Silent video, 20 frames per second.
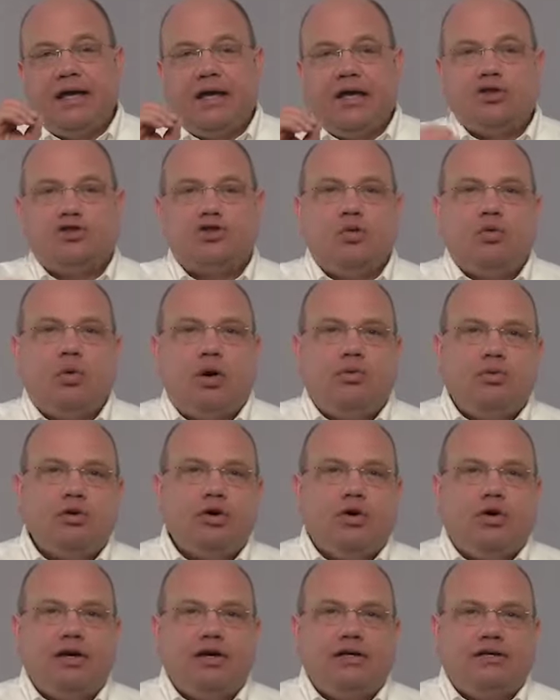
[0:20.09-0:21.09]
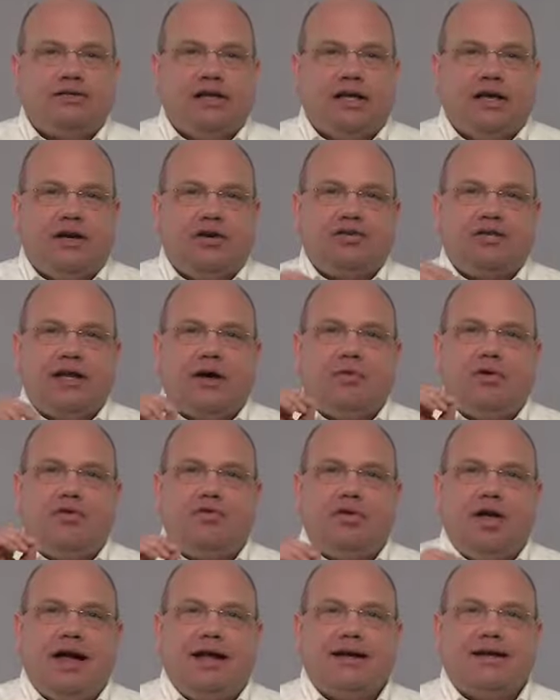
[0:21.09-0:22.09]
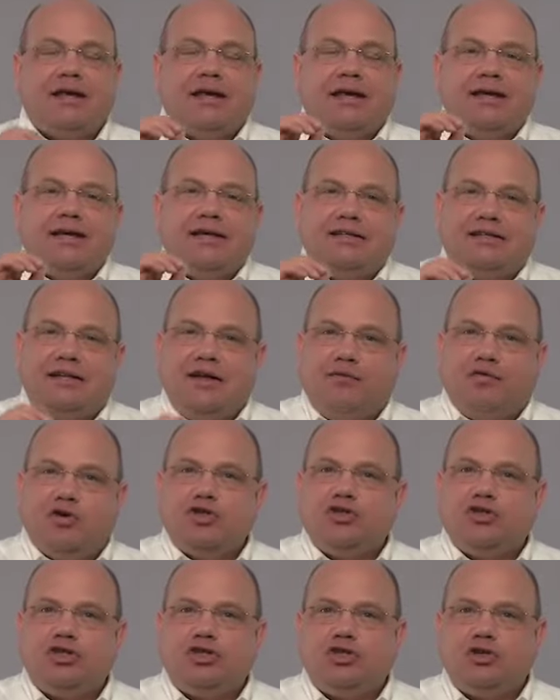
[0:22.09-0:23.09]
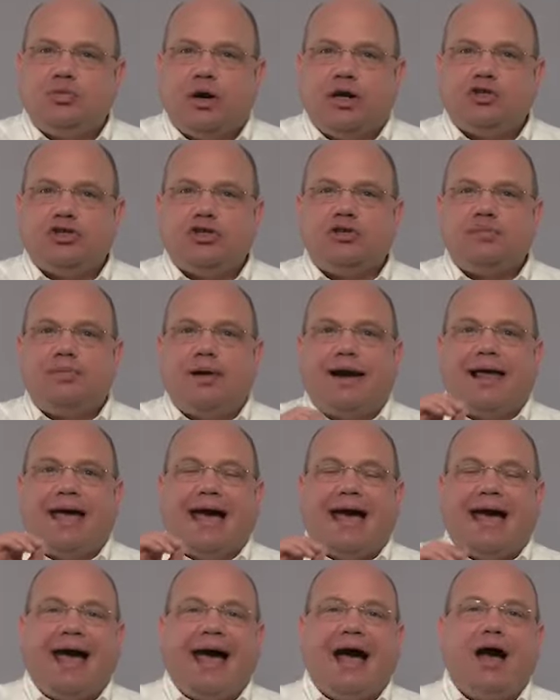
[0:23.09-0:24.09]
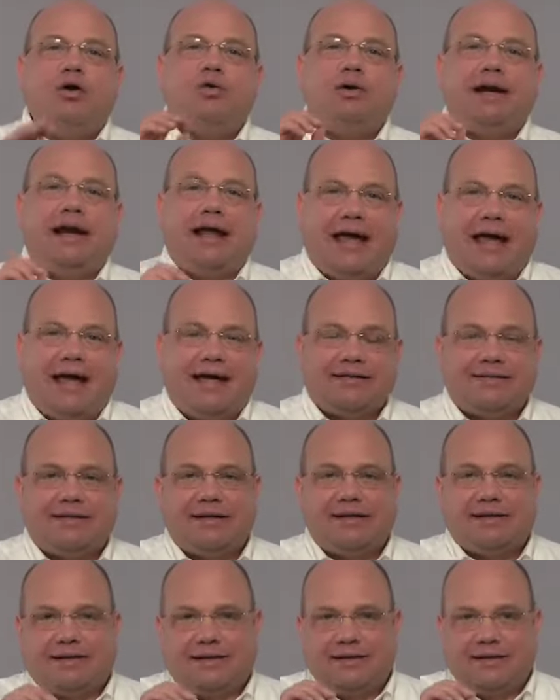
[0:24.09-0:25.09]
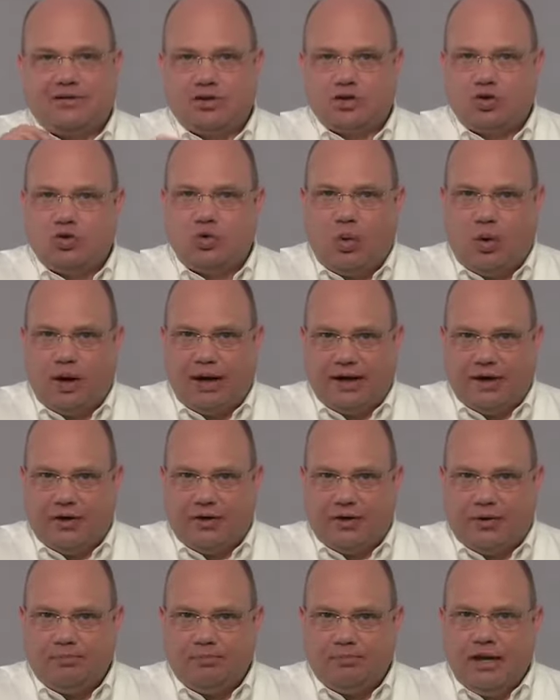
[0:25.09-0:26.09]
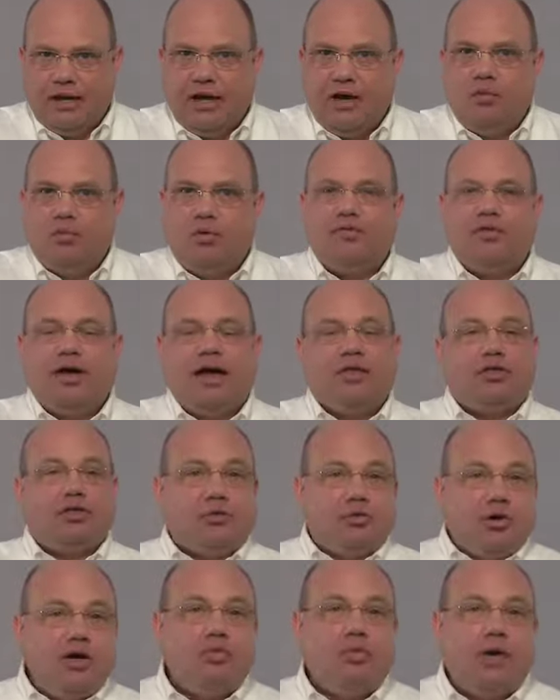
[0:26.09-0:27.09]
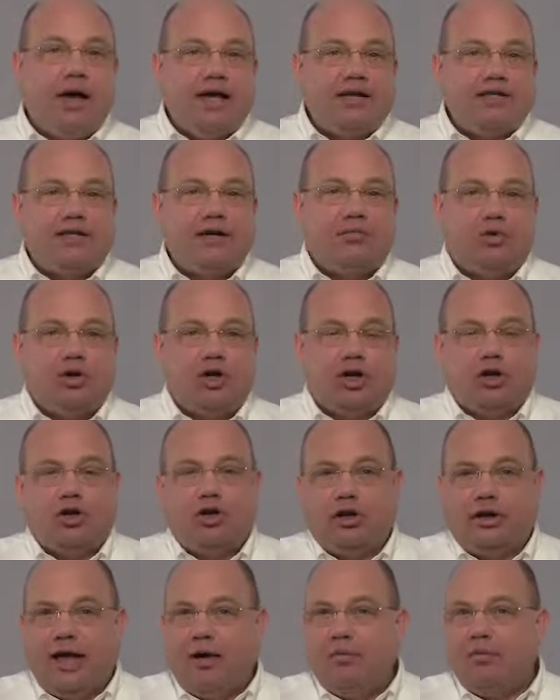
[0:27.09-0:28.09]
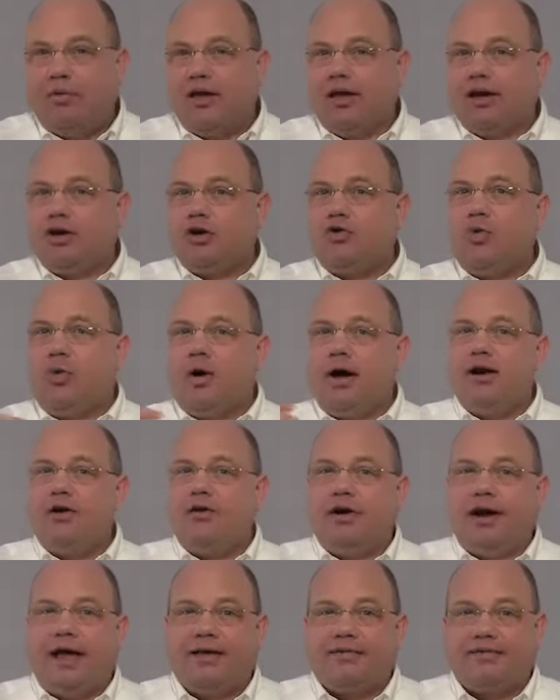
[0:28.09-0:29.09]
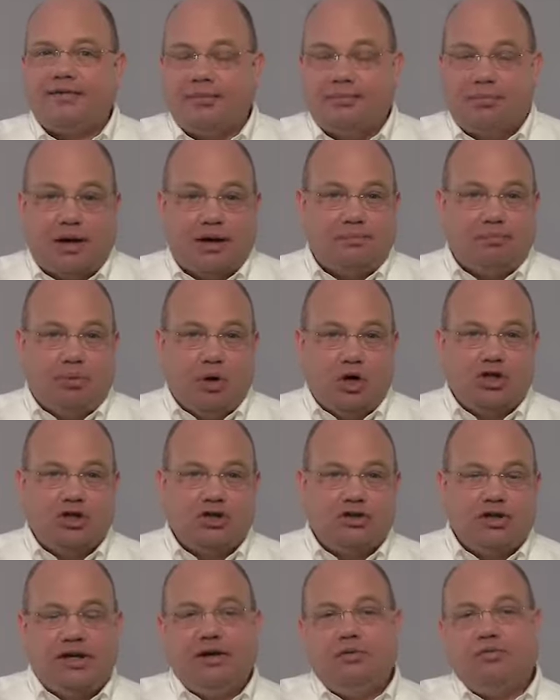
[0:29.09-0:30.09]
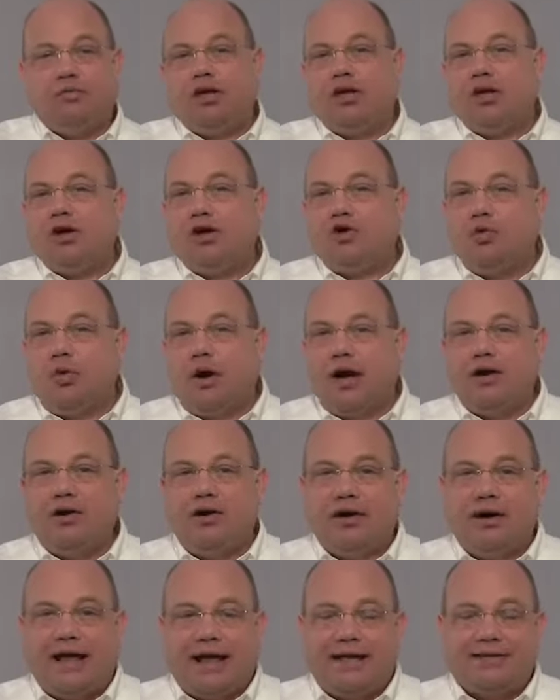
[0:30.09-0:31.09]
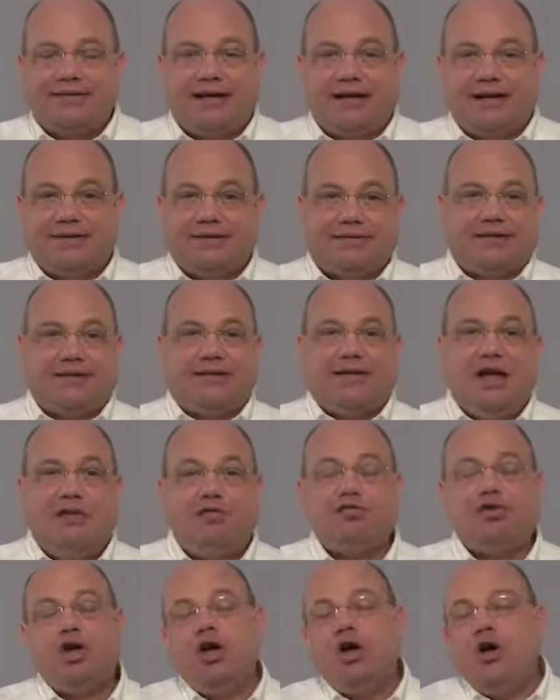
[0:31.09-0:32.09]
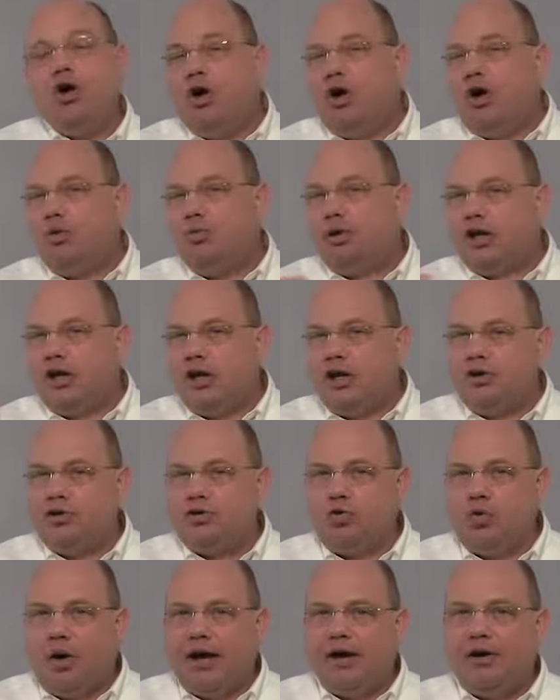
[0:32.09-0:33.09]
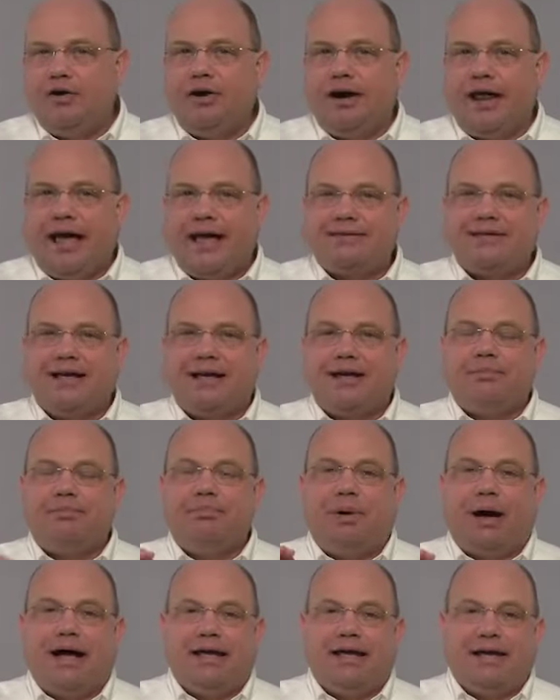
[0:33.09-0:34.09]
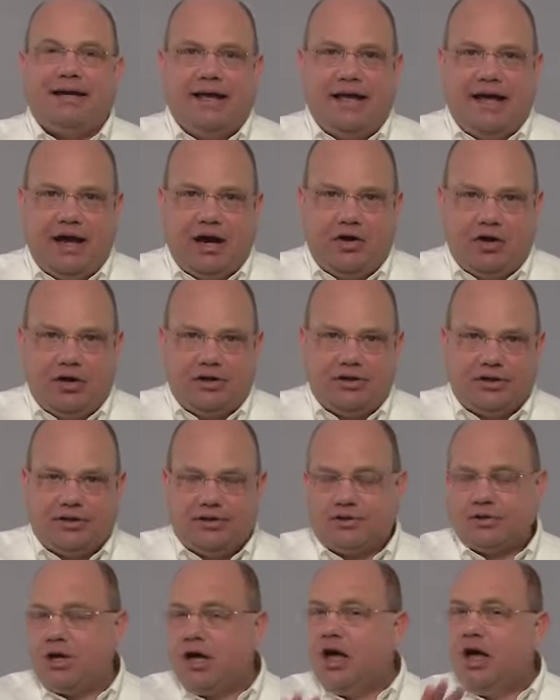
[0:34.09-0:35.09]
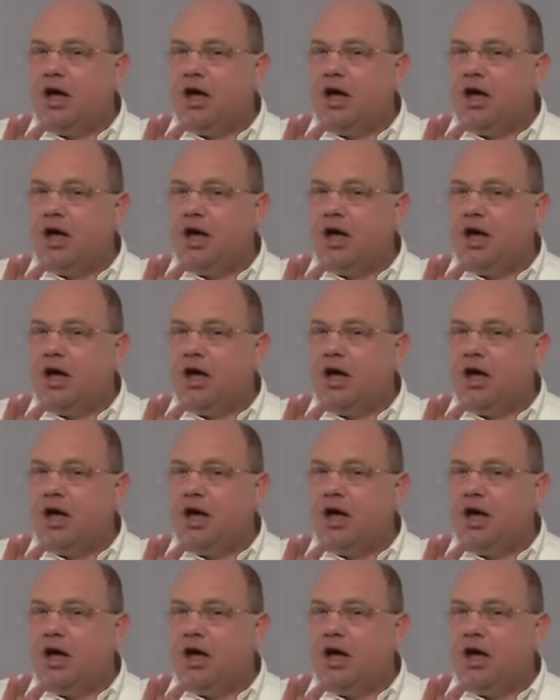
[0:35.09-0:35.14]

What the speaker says: And so what we're going to see here is that we've got different situations about how an asset is acquired. We've got three ways that we're going to look at. We can acquire an asset by purchasing it, we can acquire an asset as a gift, or we can acquire an asset by inheritance.